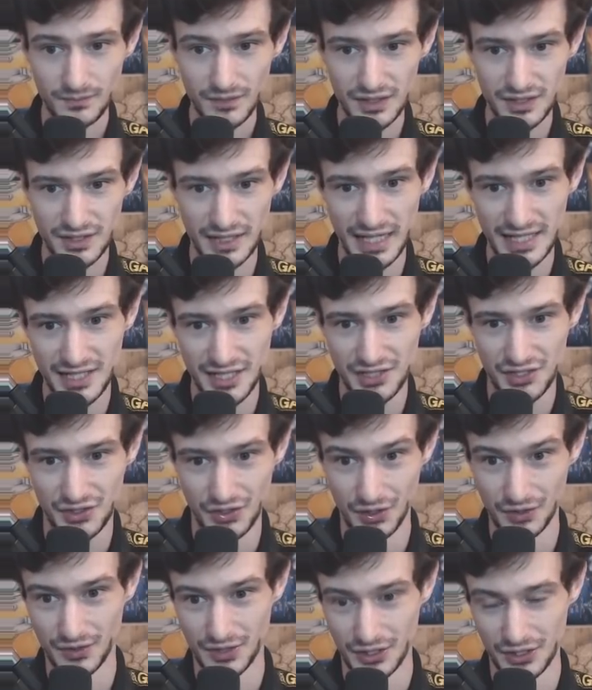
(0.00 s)
This guy says
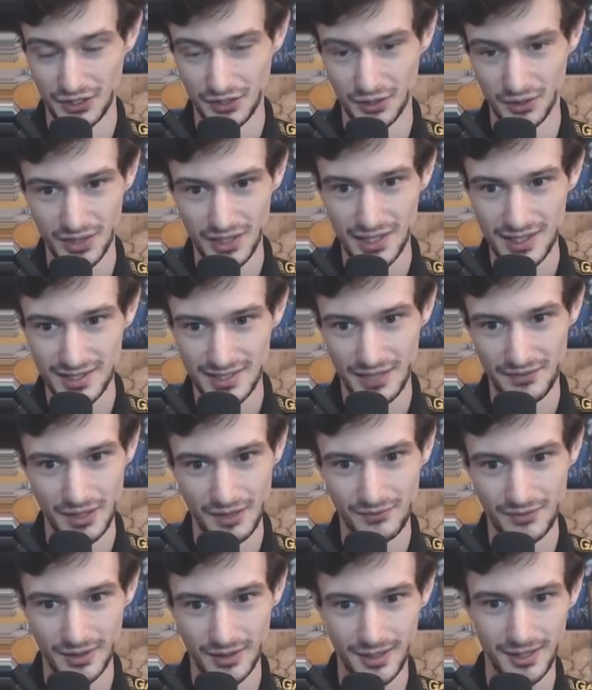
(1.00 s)
good for you. 7
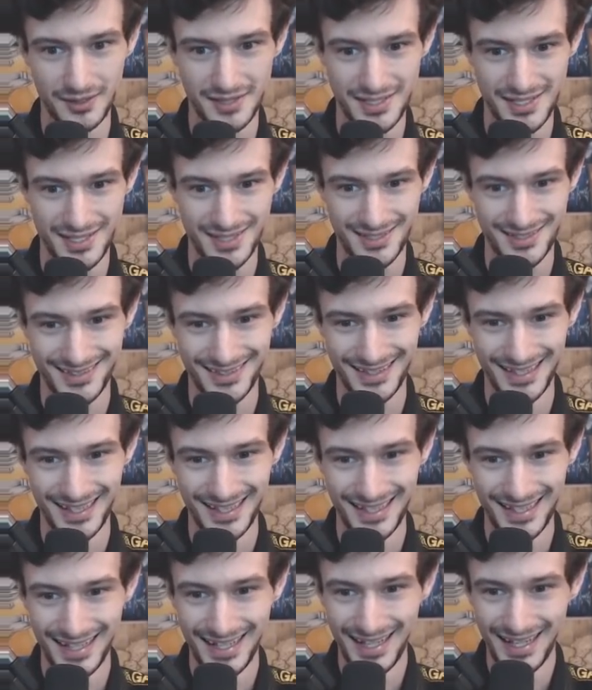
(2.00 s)
upvotes.
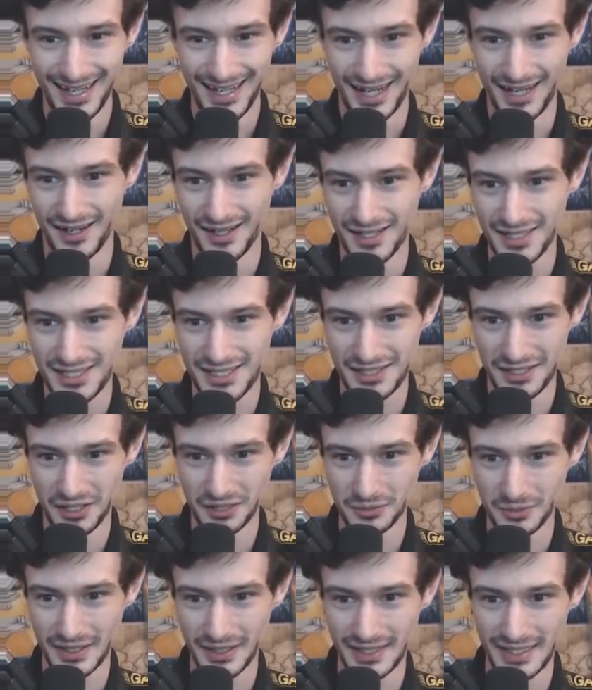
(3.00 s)
I
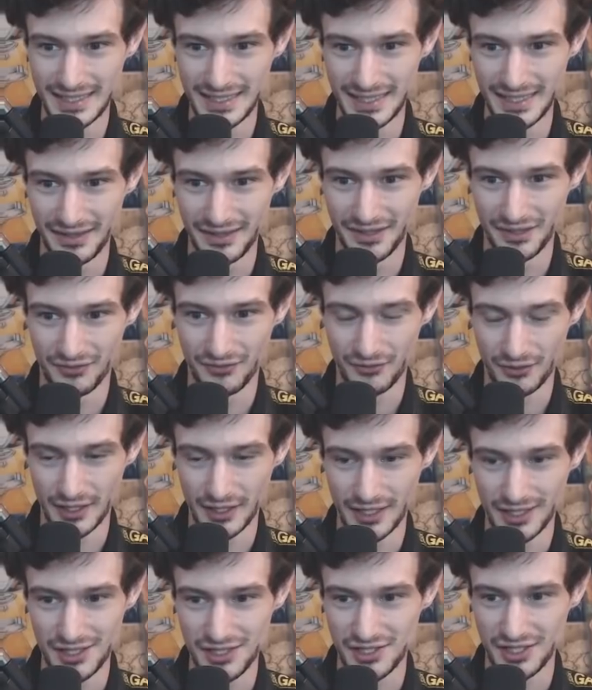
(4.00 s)
uninstalled when they did the
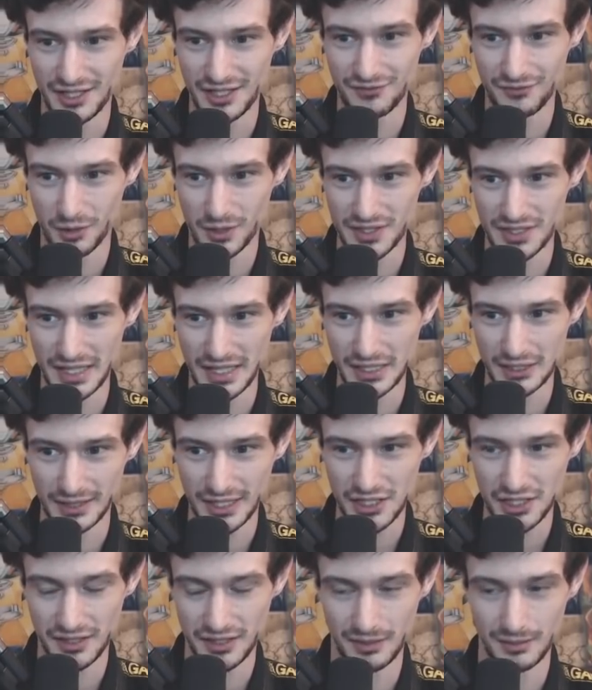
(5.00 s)
fridge as I foresaw the
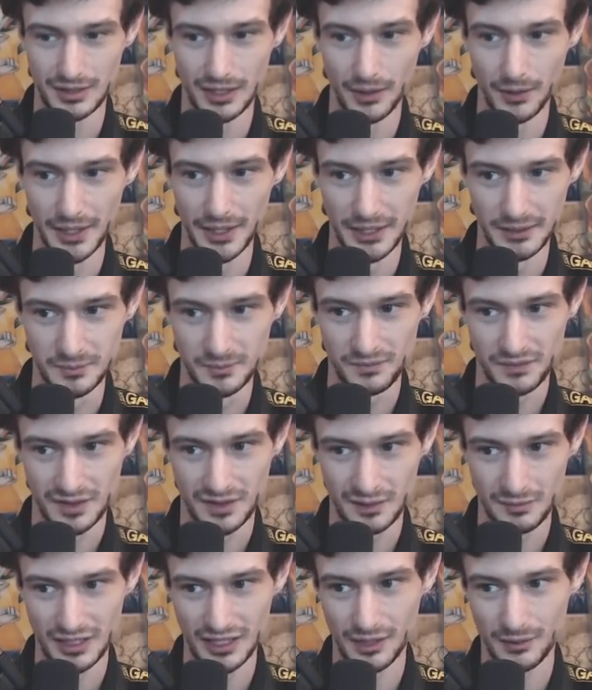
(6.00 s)
direction they were going,
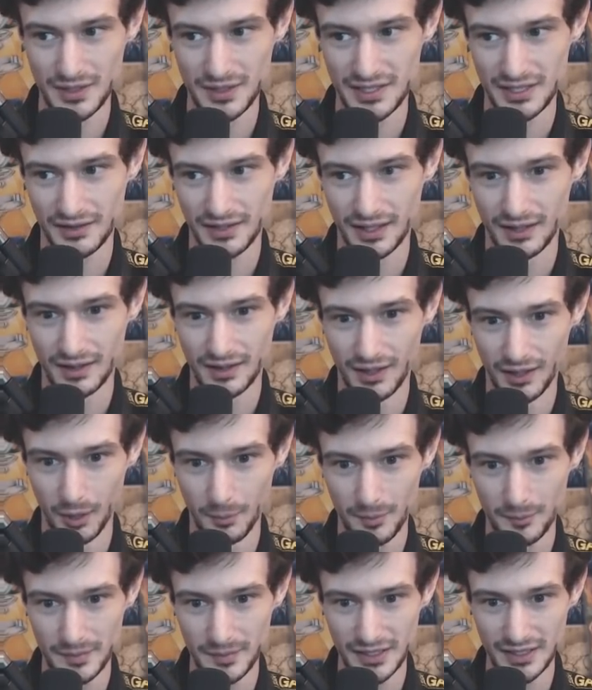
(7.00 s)
but I always held out
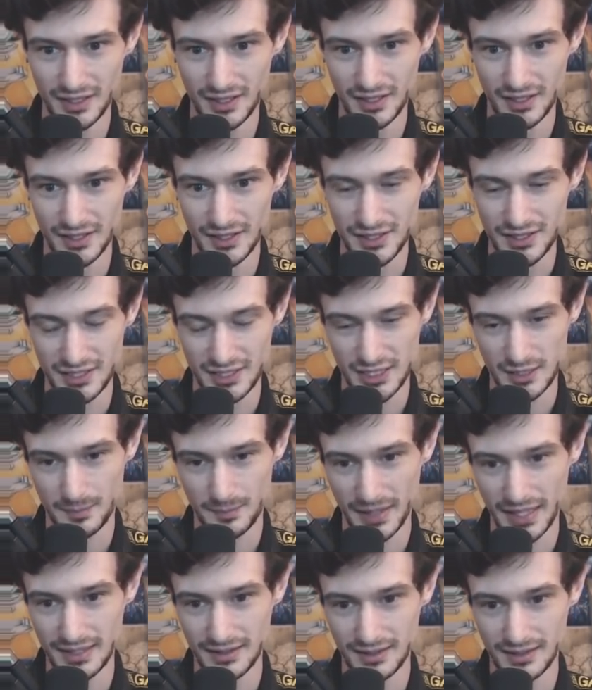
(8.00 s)
hope because
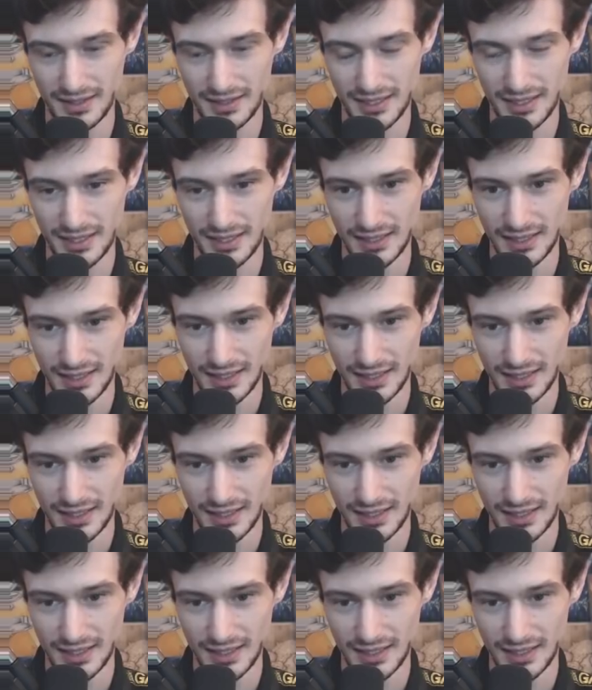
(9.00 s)
despite the